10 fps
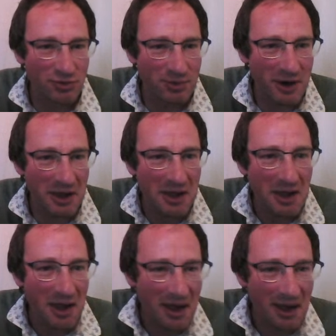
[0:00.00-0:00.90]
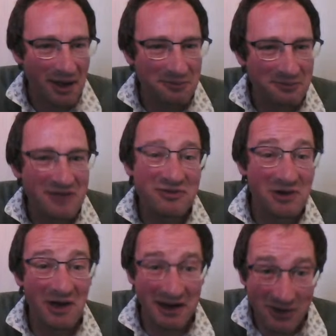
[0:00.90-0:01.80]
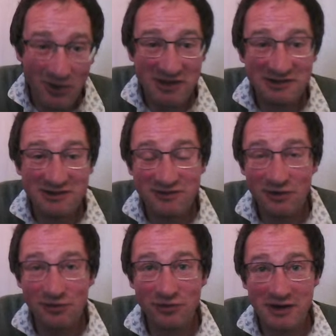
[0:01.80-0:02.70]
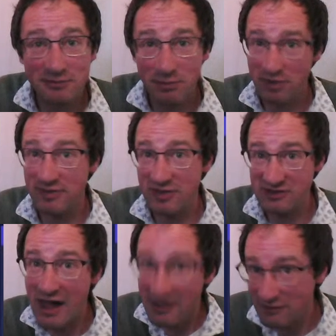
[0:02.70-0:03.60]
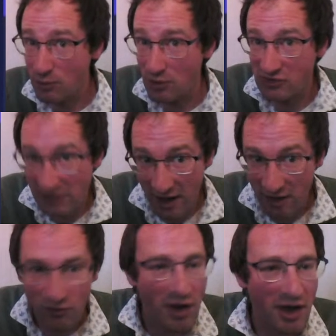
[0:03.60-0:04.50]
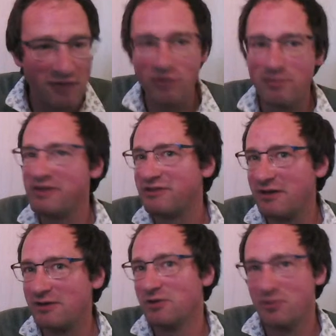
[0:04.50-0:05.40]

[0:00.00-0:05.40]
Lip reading: break, if you've got any questions, feel free to put them in the chat if you're watching live. If you missed it and you're